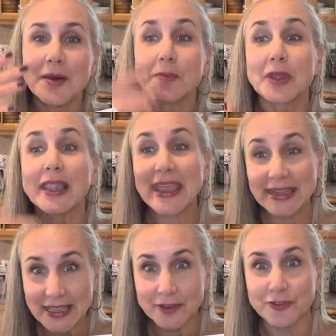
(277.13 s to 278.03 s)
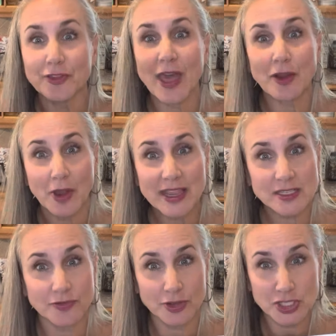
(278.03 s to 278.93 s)
planning for that
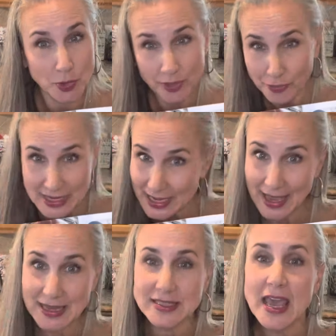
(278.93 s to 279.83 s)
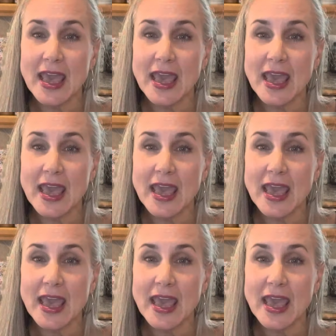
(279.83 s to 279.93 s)
rice for 2 or 3 days